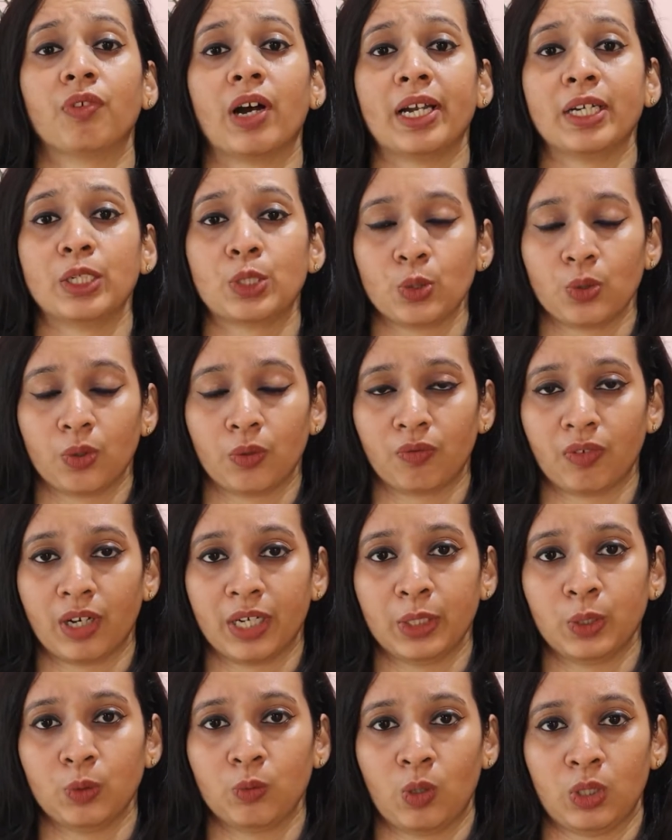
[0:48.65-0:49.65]
why
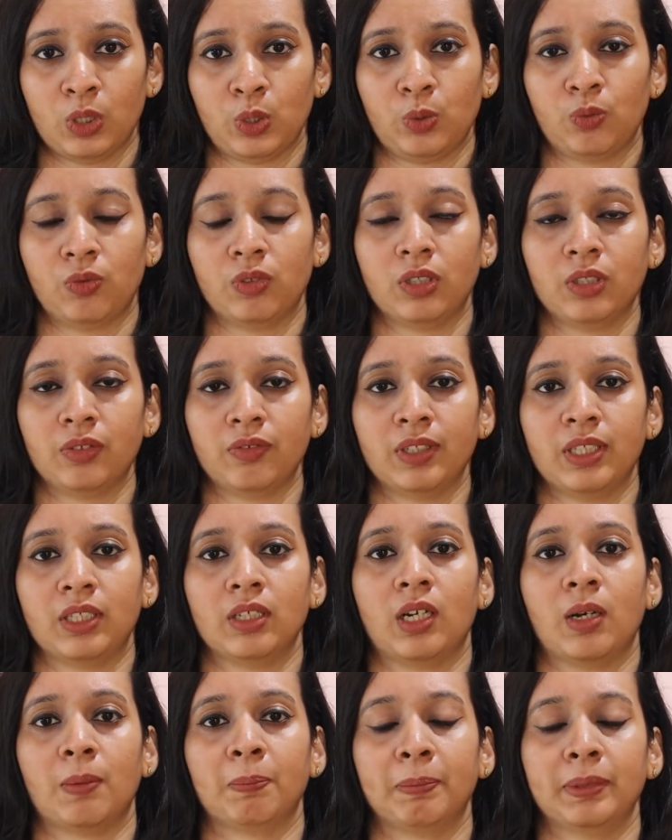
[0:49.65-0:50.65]
you want to work with
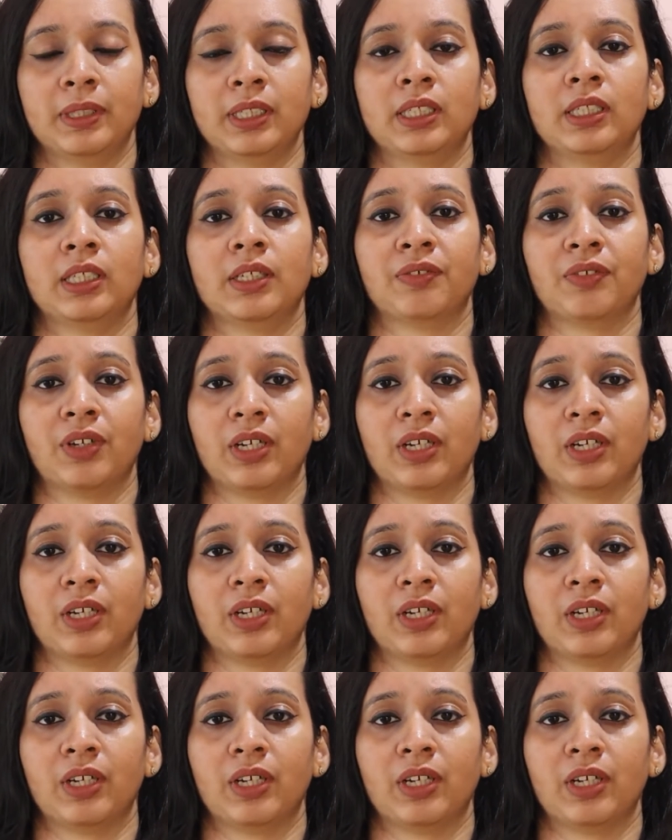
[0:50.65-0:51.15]
the company.